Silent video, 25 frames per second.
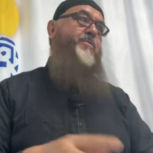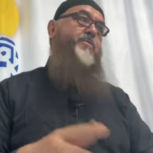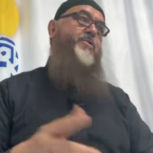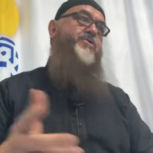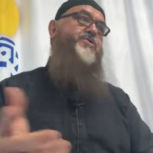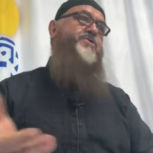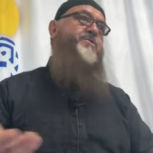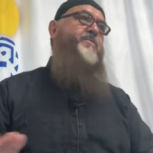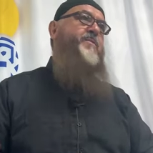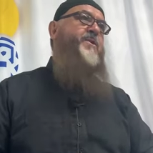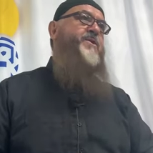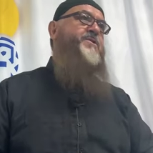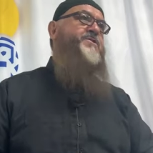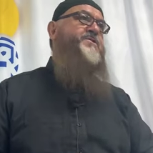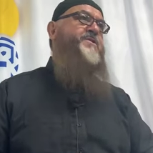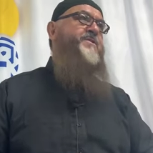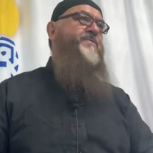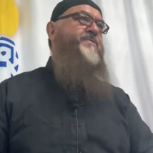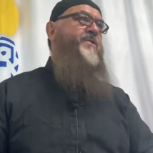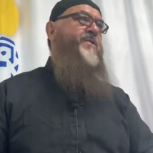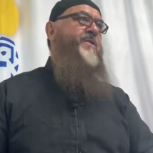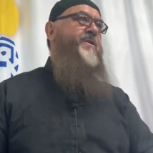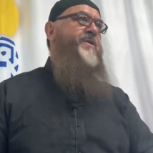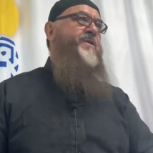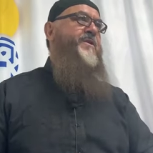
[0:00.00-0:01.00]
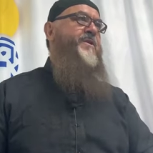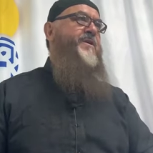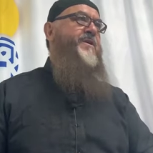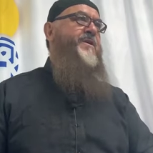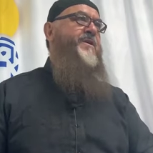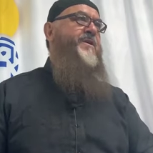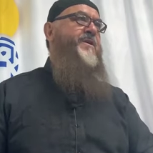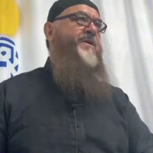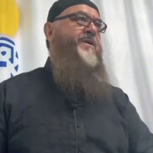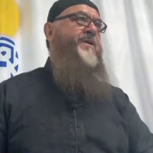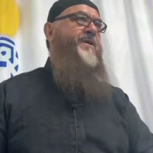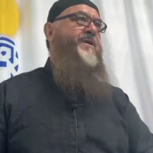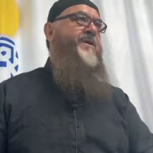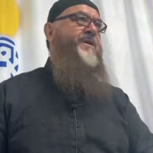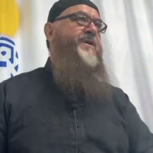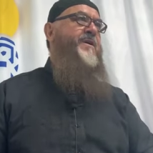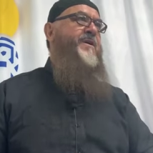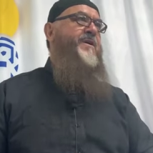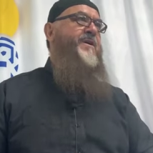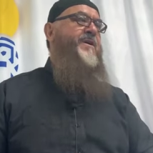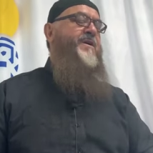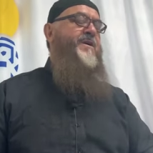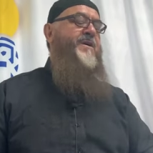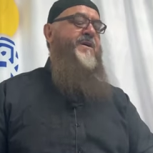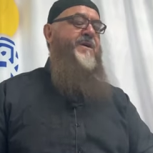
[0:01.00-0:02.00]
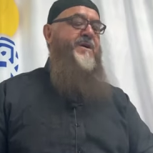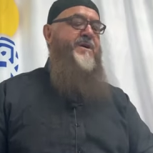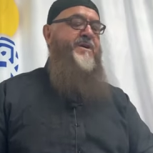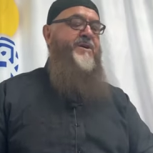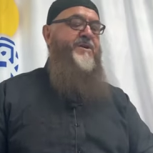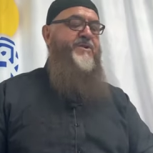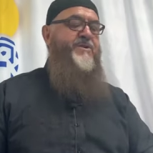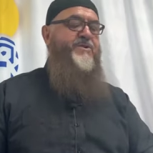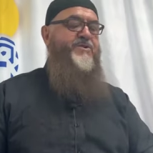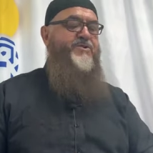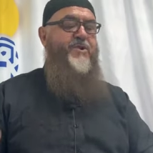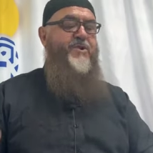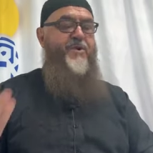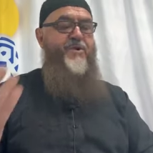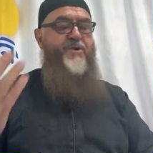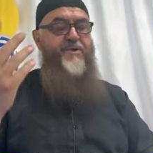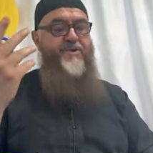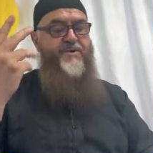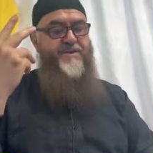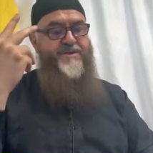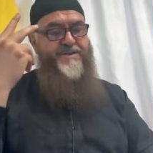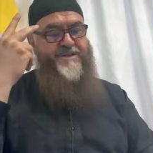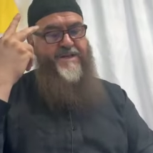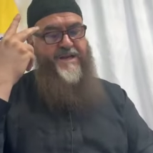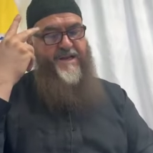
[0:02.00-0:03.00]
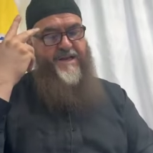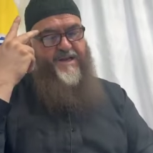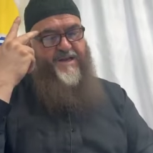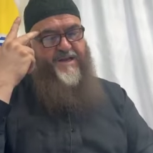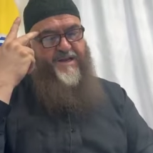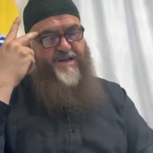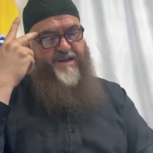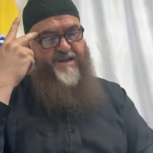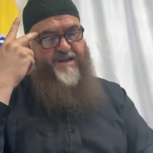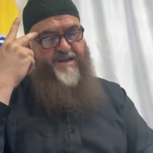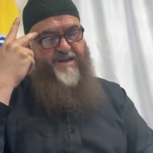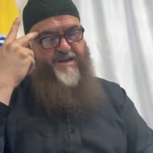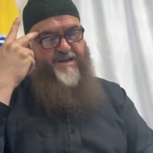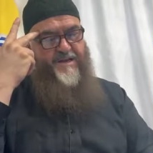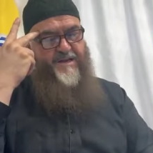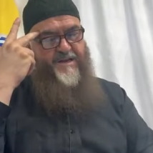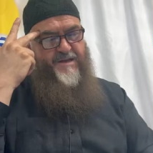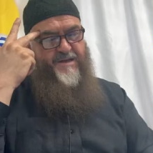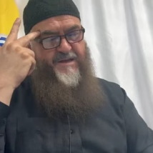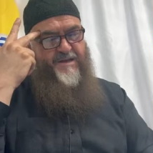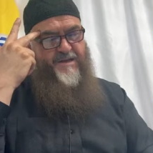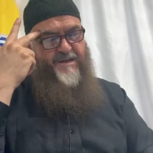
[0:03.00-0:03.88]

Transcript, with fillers: the most merciful so you're saying